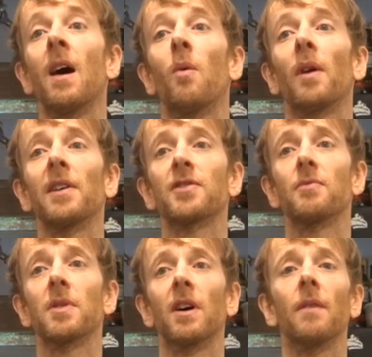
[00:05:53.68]
What else have
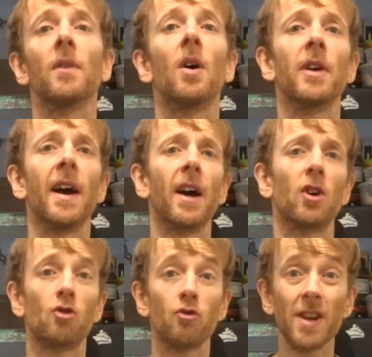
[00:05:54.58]
we got? Oh yeah,
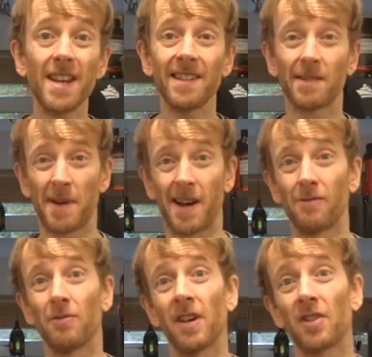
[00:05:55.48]
greens
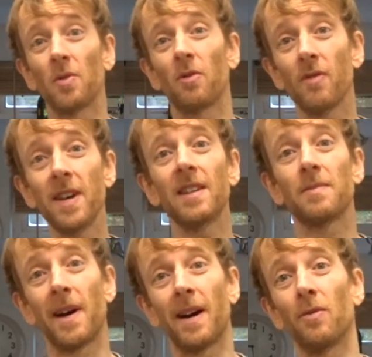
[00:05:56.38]
powder. So a greens
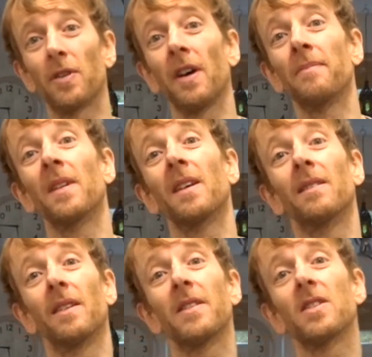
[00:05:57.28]
powder,
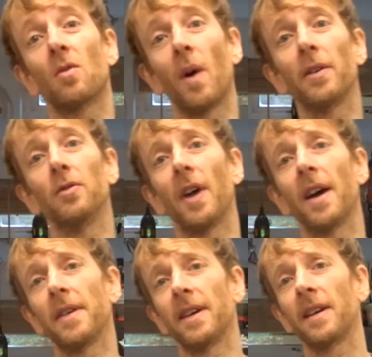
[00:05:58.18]
now this is quite good, I
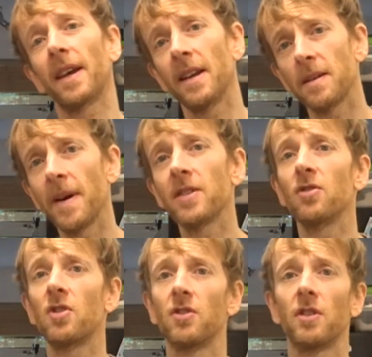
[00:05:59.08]
think, and again it depends on
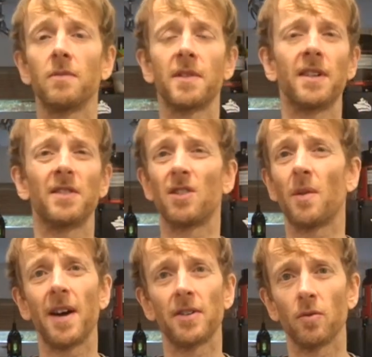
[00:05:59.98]
your circumstances. So
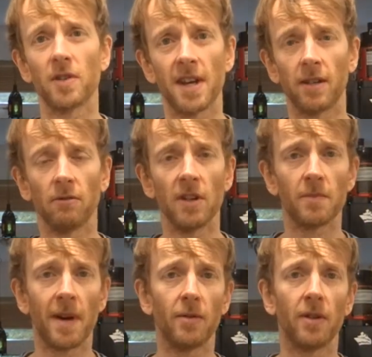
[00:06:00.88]
I don't take a greens
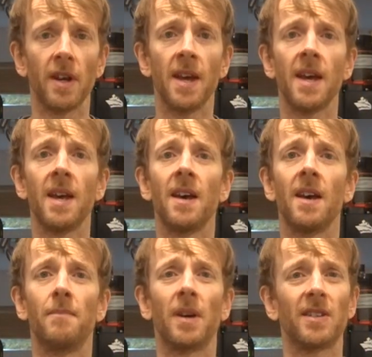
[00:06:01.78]
powder
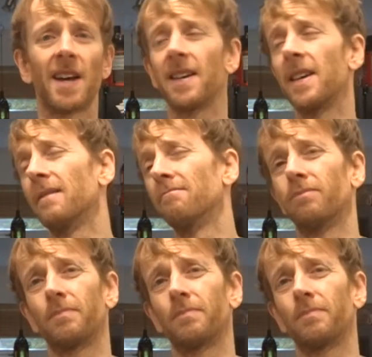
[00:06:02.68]
because I eat